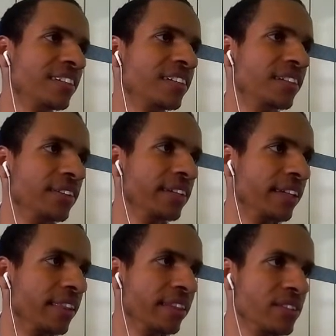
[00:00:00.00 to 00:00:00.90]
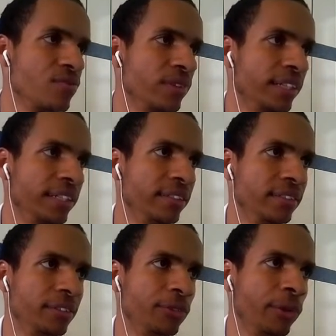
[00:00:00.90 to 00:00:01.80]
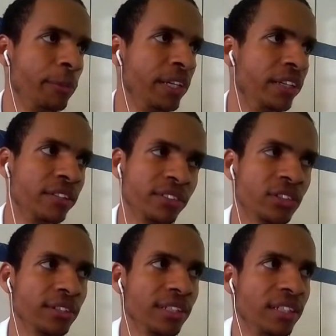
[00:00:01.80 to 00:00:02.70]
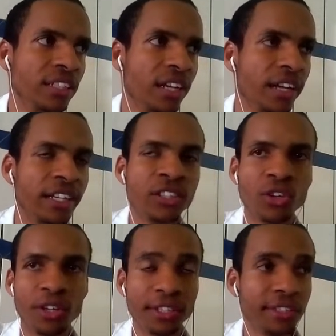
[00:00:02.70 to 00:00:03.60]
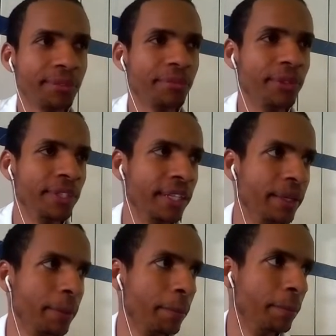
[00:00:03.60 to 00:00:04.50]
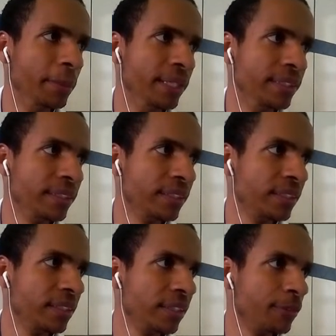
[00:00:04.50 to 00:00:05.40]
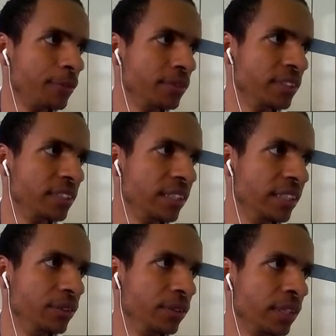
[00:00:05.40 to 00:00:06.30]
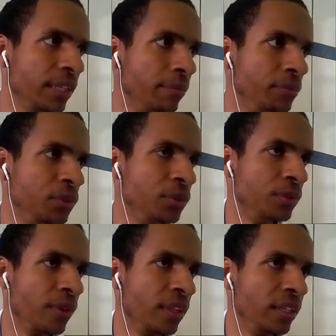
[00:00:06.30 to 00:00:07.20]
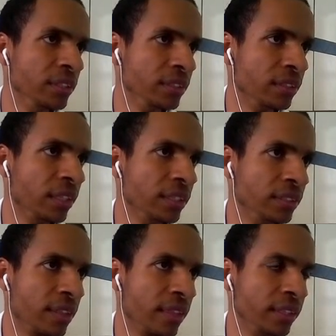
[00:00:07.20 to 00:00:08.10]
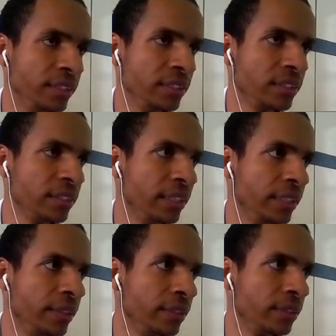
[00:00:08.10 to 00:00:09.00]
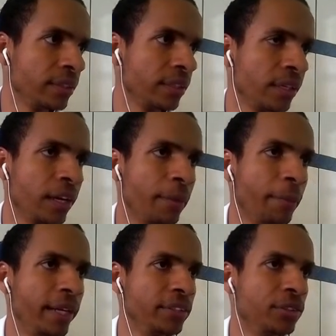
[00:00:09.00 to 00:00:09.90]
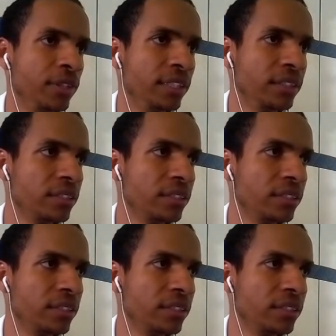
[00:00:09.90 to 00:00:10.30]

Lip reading: Okay, this one will be totally ignored. Okay, but from this state you come to this, and come back to this.